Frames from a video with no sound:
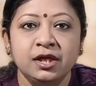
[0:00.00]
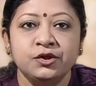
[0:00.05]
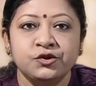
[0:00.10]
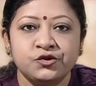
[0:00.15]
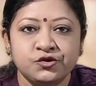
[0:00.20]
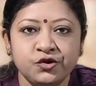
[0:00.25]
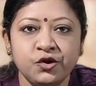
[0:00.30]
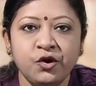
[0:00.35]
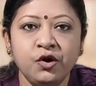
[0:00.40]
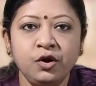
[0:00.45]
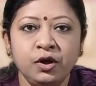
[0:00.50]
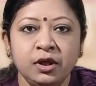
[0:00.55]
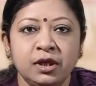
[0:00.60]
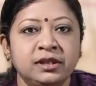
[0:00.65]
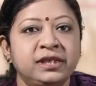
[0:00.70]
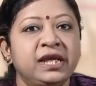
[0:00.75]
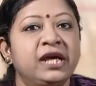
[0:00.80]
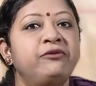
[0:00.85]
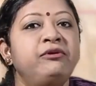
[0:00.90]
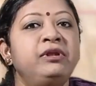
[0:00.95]
So,
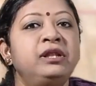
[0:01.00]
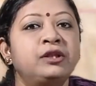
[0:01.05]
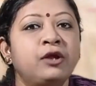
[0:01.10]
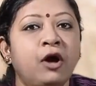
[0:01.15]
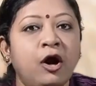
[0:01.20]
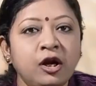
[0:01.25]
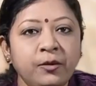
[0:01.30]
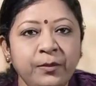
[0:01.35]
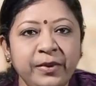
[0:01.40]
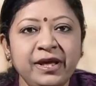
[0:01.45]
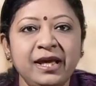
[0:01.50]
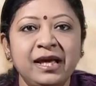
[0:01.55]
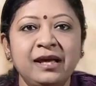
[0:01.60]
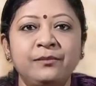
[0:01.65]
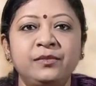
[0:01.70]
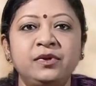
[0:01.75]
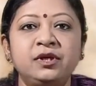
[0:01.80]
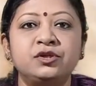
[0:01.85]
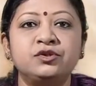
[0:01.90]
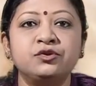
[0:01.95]
they will not be
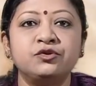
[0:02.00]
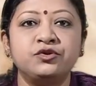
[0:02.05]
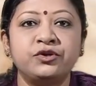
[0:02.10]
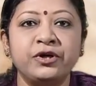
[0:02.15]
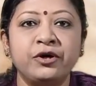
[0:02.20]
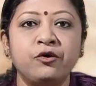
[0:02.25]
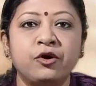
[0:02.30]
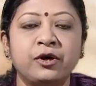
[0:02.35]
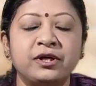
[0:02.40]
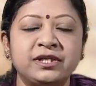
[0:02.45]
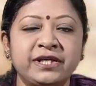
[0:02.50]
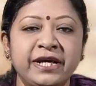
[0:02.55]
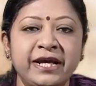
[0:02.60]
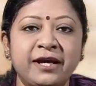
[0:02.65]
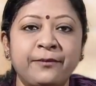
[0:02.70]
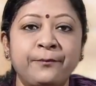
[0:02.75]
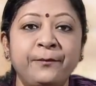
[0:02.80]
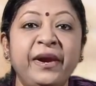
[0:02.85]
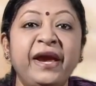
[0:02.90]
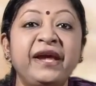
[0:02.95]
able to
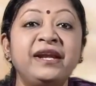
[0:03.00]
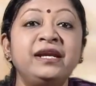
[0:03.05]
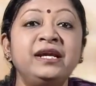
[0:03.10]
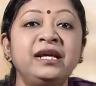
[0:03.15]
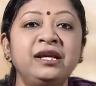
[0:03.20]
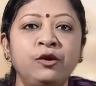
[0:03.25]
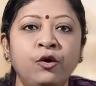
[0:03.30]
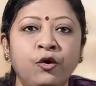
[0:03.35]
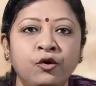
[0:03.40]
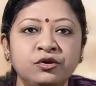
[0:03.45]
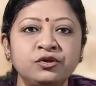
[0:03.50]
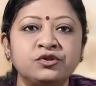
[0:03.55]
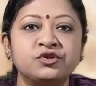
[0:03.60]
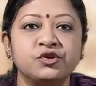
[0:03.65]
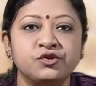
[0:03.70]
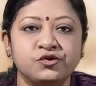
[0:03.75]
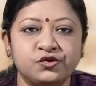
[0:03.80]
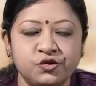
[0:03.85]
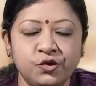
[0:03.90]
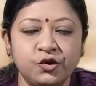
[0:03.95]
take many loans,
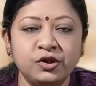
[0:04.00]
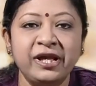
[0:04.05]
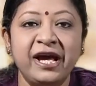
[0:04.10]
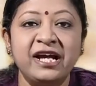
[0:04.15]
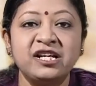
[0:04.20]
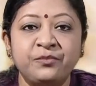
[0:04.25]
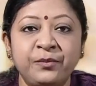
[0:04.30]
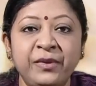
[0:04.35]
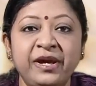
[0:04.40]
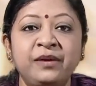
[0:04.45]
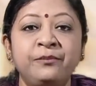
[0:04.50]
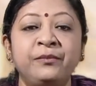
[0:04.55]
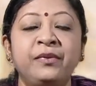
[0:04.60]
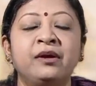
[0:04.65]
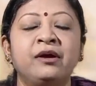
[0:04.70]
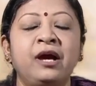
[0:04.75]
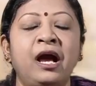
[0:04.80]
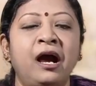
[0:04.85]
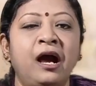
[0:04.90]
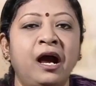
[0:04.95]
so that
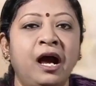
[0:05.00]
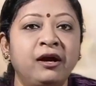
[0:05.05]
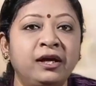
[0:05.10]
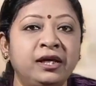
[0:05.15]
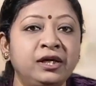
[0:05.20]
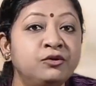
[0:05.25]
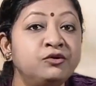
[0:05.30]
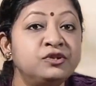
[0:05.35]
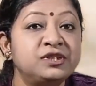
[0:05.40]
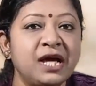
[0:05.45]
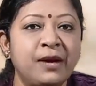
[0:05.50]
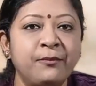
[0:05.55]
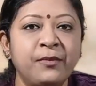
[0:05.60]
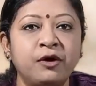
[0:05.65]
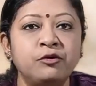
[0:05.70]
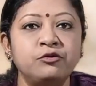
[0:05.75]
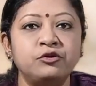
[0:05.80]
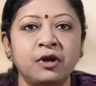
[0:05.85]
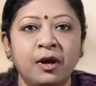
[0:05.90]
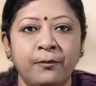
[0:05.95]
a huge
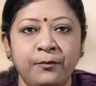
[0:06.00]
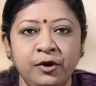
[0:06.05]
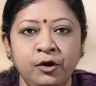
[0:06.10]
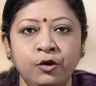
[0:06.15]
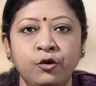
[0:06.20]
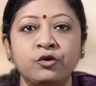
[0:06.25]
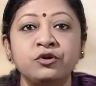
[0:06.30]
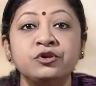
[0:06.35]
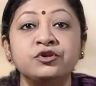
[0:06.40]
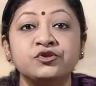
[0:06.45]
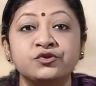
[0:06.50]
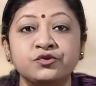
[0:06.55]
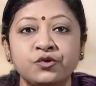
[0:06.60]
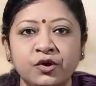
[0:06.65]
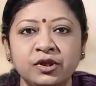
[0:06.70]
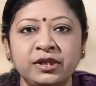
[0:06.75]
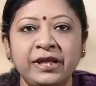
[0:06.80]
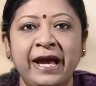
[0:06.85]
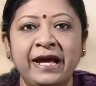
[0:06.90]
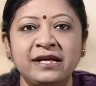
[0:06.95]
amount of loans,
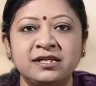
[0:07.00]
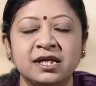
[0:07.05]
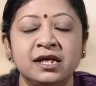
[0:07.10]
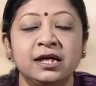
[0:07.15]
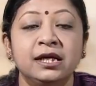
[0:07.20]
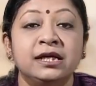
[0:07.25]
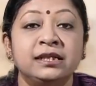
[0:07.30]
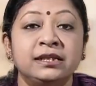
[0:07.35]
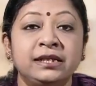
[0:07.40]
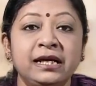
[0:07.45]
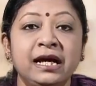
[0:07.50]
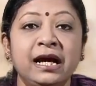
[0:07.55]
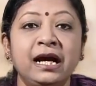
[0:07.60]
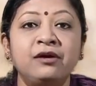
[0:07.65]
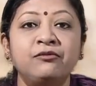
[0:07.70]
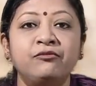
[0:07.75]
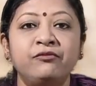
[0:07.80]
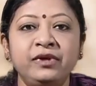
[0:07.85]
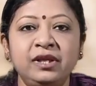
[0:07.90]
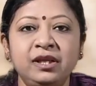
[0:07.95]
so that
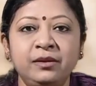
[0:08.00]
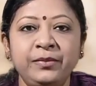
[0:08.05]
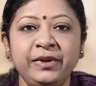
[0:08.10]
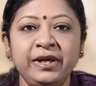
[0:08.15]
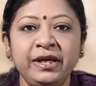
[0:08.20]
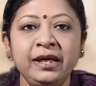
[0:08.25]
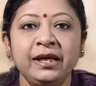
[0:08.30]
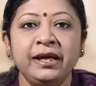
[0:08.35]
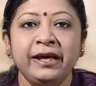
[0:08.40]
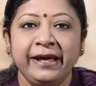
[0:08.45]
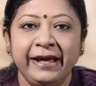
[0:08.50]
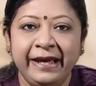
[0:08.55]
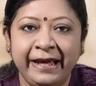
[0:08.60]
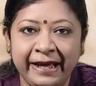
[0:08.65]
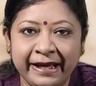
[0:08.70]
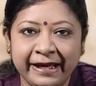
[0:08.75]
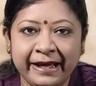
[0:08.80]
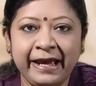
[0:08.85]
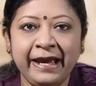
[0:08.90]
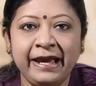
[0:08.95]
there will be
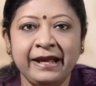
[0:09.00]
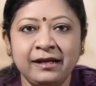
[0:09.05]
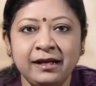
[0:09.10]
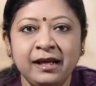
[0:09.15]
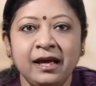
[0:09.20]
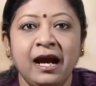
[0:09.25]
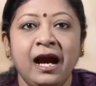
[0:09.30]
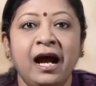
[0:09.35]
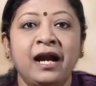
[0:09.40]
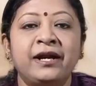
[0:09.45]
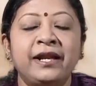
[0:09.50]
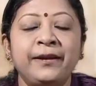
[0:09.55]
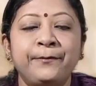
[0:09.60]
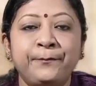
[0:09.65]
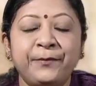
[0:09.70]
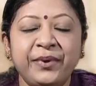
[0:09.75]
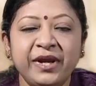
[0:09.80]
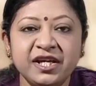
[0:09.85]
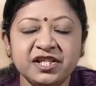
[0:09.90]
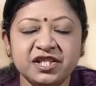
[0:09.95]
again a
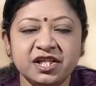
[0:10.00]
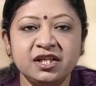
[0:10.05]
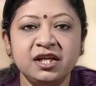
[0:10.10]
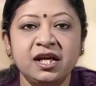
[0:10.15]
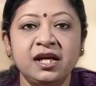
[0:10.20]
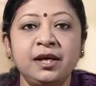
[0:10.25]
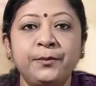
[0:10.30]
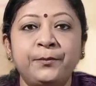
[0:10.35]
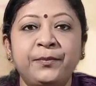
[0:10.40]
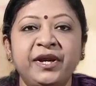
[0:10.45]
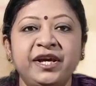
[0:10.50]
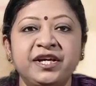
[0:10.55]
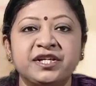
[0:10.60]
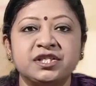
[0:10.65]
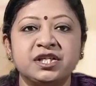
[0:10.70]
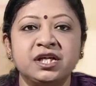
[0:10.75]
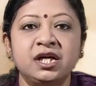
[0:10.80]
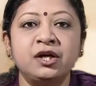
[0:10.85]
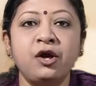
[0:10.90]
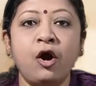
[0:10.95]
depressionary
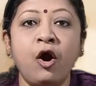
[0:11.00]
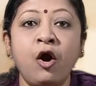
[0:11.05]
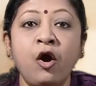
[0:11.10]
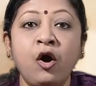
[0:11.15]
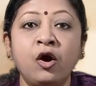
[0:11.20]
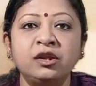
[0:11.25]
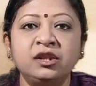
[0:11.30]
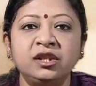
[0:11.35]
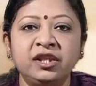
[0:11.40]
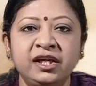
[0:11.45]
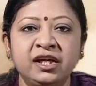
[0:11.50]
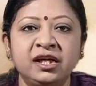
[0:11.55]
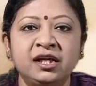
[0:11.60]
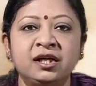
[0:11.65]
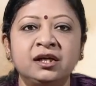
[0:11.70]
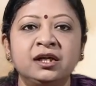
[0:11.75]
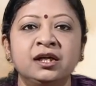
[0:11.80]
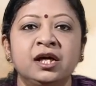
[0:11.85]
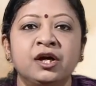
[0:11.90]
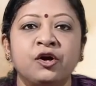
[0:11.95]
pressure on
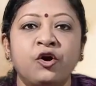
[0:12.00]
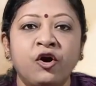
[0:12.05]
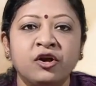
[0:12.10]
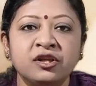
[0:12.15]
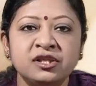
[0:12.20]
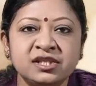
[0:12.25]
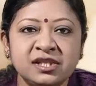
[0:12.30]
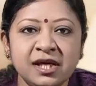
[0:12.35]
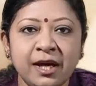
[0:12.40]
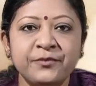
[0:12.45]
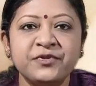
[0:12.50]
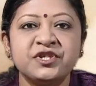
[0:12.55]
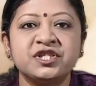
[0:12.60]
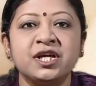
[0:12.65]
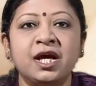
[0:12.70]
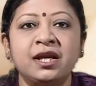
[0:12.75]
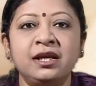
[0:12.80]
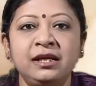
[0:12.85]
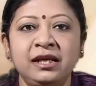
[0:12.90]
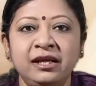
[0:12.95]
their
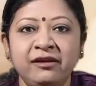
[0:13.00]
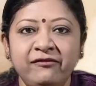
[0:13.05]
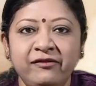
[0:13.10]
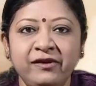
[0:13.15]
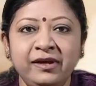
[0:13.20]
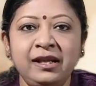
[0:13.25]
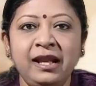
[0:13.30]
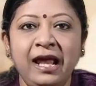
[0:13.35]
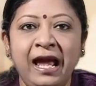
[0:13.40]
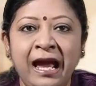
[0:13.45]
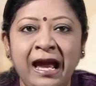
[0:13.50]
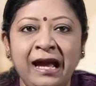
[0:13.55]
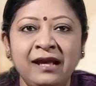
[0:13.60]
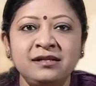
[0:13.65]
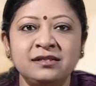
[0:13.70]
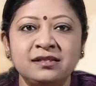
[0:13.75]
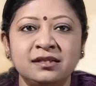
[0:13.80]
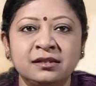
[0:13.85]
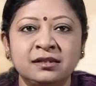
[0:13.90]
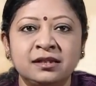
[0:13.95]
consumption level,
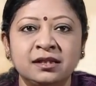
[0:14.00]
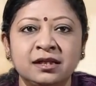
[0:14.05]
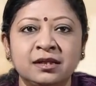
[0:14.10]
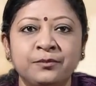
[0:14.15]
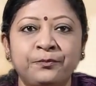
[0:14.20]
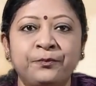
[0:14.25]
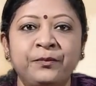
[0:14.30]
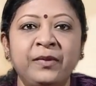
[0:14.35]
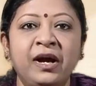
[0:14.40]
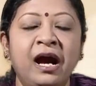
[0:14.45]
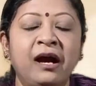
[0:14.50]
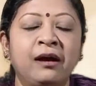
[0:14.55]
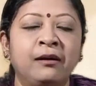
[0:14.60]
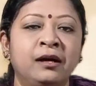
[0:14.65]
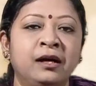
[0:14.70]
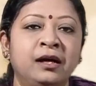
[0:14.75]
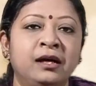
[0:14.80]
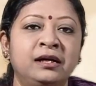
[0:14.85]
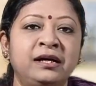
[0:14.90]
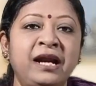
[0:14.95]
and the
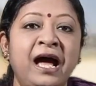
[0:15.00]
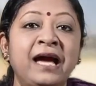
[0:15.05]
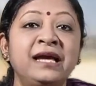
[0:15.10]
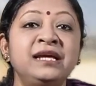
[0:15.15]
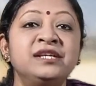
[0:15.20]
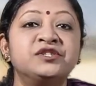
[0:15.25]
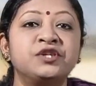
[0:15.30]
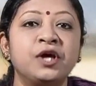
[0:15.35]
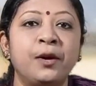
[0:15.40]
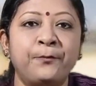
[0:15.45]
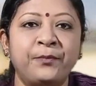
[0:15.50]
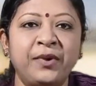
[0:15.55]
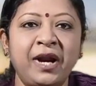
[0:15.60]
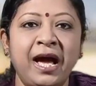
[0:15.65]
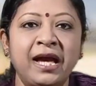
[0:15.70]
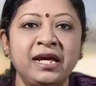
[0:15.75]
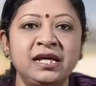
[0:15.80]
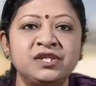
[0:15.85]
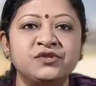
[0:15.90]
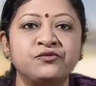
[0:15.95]
rise of
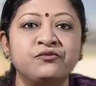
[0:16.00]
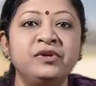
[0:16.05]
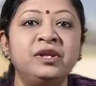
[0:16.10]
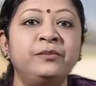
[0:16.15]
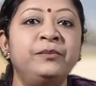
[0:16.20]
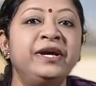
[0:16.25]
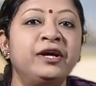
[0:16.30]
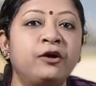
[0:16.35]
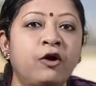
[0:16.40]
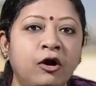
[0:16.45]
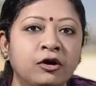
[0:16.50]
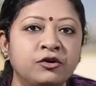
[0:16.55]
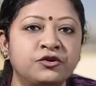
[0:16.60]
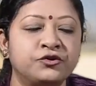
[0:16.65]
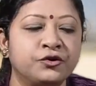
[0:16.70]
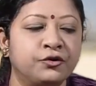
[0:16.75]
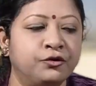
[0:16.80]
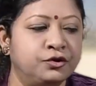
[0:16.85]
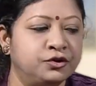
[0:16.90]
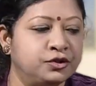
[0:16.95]
price will be
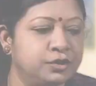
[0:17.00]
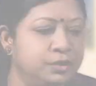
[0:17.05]
controlled.